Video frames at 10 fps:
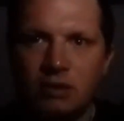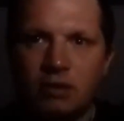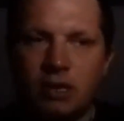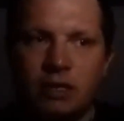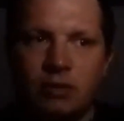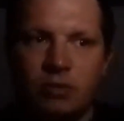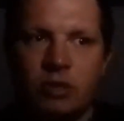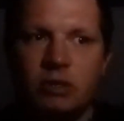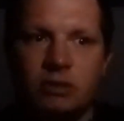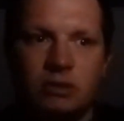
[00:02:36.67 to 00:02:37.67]
Like it
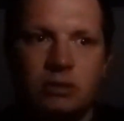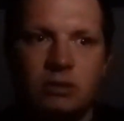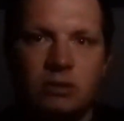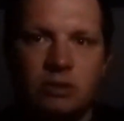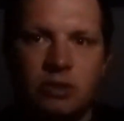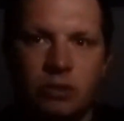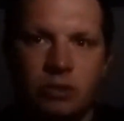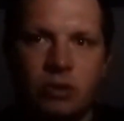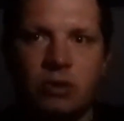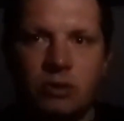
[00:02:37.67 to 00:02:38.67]
wouldn't go
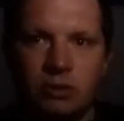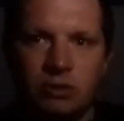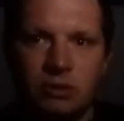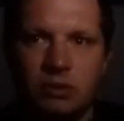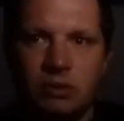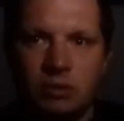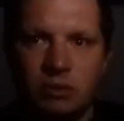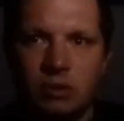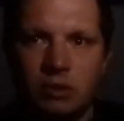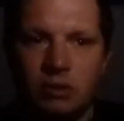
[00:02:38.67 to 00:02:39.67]
on, and
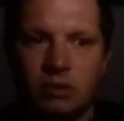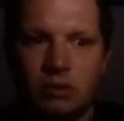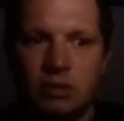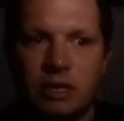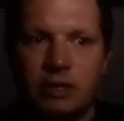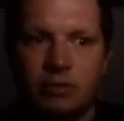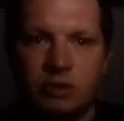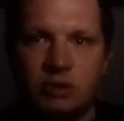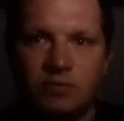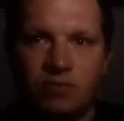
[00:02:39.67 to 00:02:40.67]
like it would
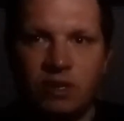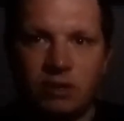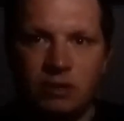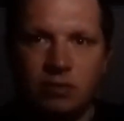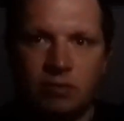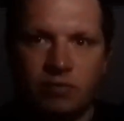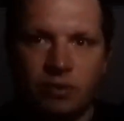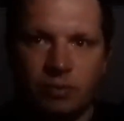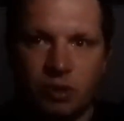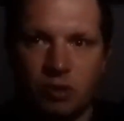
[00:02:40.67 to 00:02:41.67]
just flick
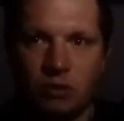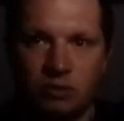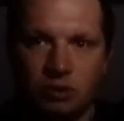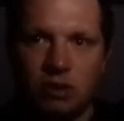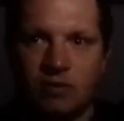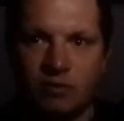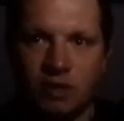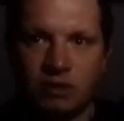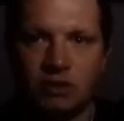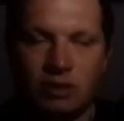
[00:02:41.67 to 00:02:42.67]
from on to off
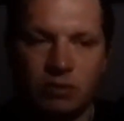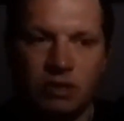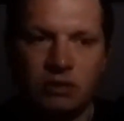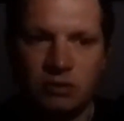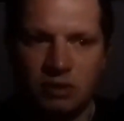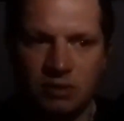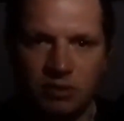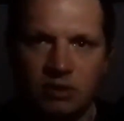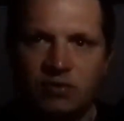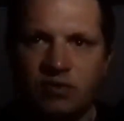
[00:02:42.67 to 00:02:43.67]
like straight away, and you're like,
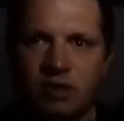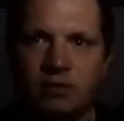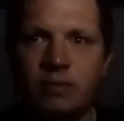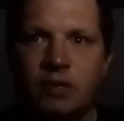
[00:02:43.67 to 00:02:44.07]
what the fuck?